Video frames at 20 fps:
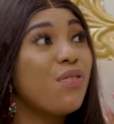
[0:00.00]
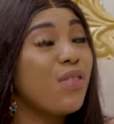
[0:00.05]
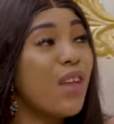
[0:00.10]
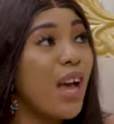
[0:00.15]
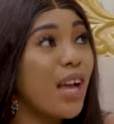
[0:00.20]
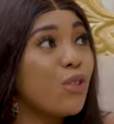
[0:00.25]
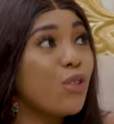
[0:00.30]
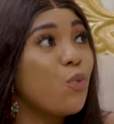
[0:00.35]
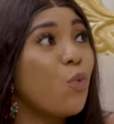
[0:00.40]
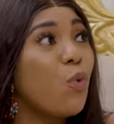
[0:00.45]

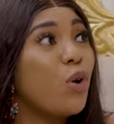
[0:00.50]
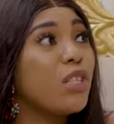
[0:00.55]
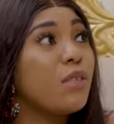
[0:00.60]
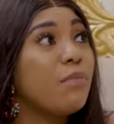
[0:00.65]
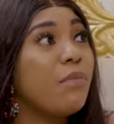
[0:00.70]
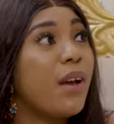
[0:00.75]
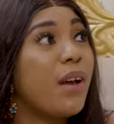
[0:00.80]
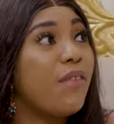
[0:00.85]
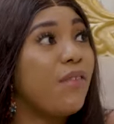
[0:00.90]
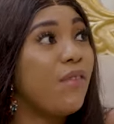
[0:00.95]
That
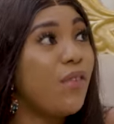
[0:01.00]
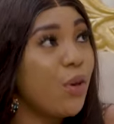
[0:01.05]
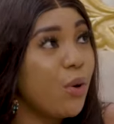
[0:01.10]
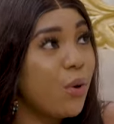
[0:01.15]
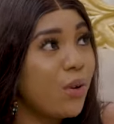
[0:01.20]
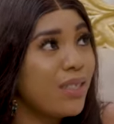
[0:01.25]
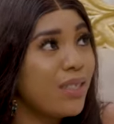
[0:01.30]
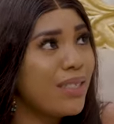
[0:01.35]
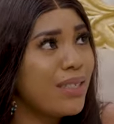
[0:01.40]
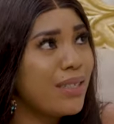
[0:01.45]
was my
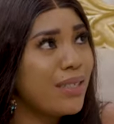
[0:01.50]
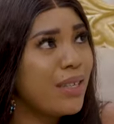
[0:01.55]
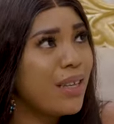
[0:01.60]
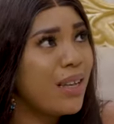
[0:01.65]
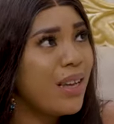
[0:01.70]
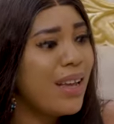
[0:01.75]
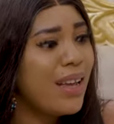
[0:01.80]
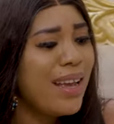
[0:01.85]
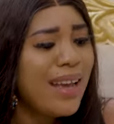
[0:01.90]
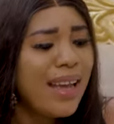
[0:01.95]
fiance.
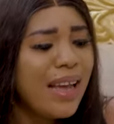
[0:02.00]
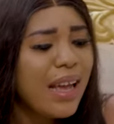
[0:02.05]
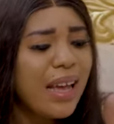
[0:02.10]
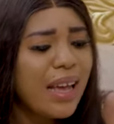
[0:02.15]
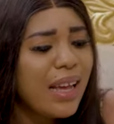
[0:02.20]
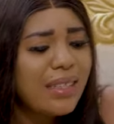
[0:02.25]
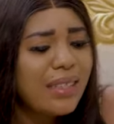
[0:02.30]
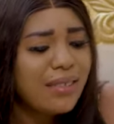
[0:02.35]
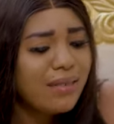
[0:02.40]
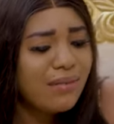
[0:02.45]

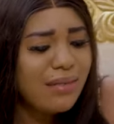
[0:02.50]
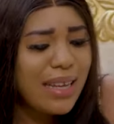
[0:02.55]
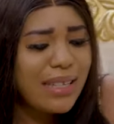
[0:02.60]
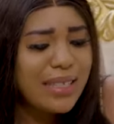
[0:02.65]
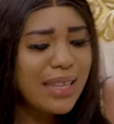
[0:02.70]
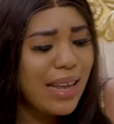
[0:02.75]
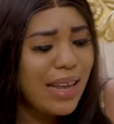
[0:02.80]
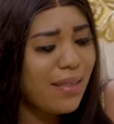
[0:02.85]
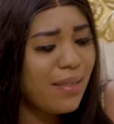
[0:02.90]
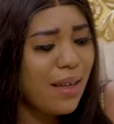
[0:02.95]
And
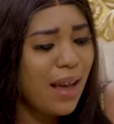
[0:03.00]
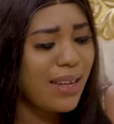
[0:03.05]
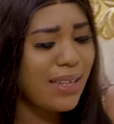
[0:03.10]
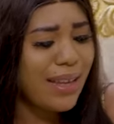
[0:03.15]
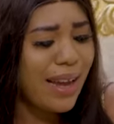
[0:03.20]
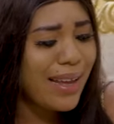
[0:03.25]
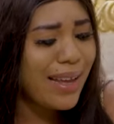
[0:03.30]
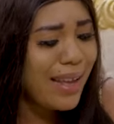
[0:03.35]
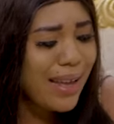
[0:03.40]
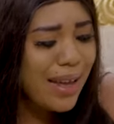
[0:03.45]
aside
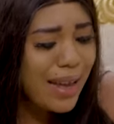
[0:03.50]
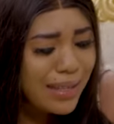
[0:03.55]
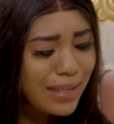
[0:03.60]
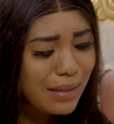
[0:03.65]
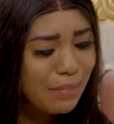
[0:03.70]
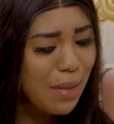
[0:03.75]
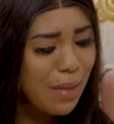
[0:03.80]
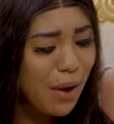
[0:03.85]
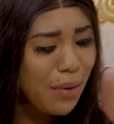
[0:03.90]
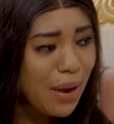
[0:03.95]
that, I
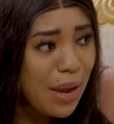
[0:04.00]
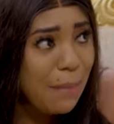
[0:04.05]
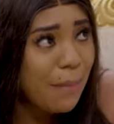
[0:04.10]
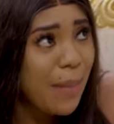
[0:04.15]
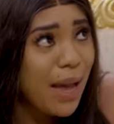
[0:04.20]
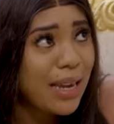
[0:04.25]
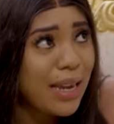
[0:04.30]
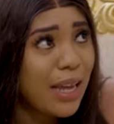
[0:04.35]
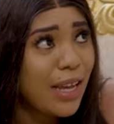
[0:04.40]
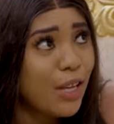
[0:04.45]
can't marry a
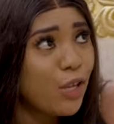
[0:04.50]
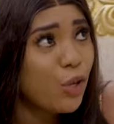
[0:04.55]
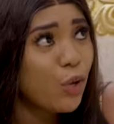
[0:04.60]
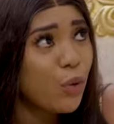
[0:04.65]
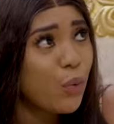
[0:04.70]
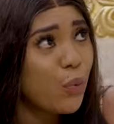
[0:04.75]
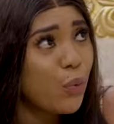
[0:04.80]
man like